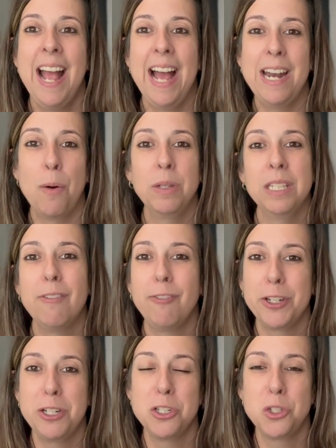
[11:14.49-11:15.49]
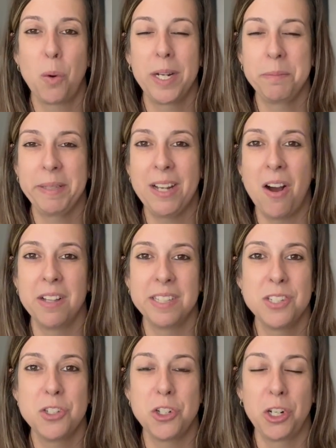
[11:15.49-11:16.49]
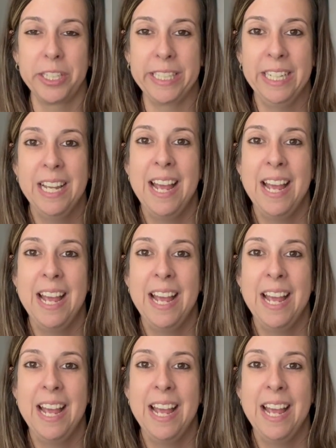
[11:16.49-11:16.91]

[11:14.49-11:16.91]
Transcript: And I would love for you to join me on this journey